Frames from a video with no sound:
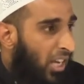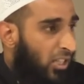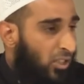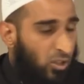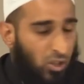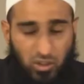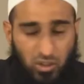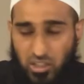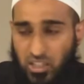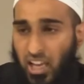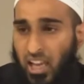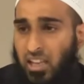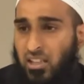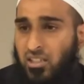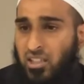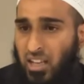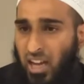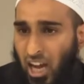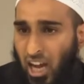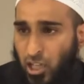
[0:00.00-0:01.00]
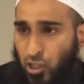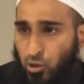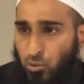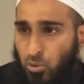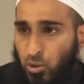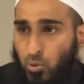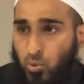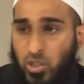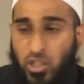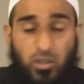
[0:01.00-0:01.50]
it contains an
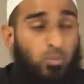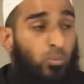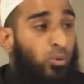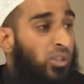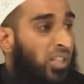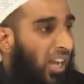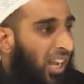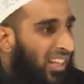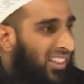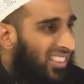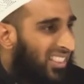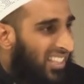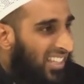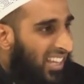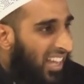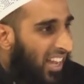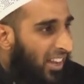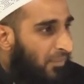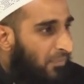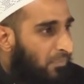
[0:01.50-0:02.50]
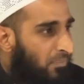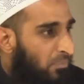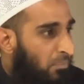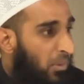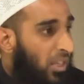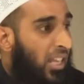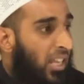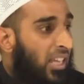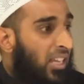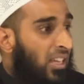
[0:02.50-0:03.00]
attribute which is muta'addiyah,
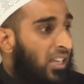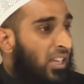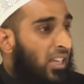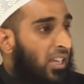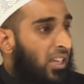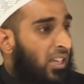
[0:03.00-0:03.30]
meaning